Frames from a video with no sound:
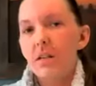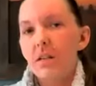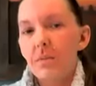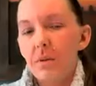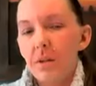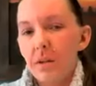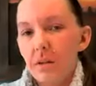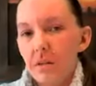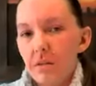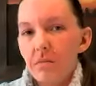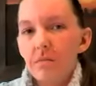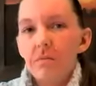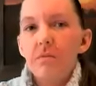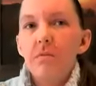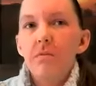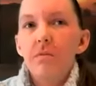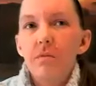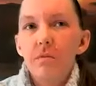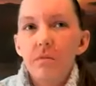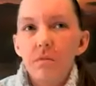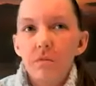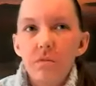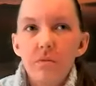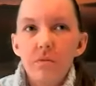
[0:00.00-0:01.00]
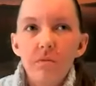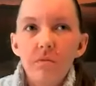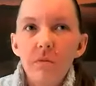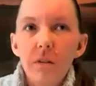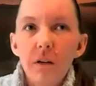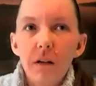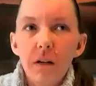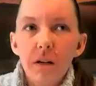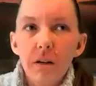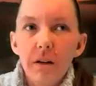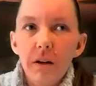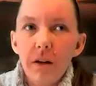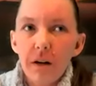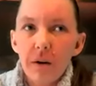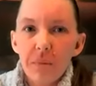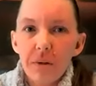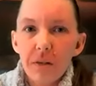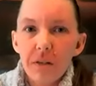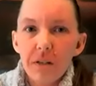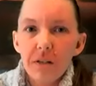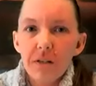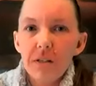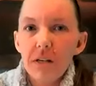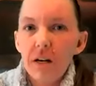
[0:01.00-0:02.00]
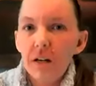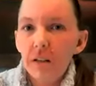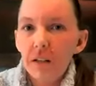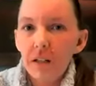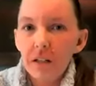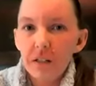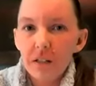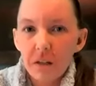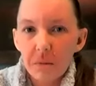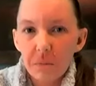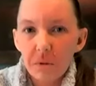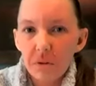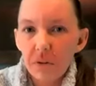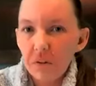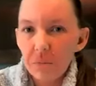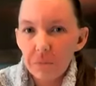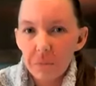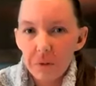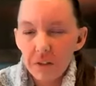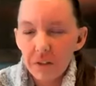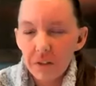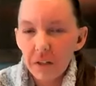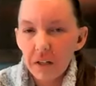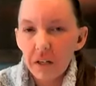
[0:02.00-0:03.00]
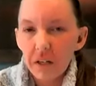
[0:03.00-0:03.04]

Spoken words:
I mean, I don't mean to sound like double dipping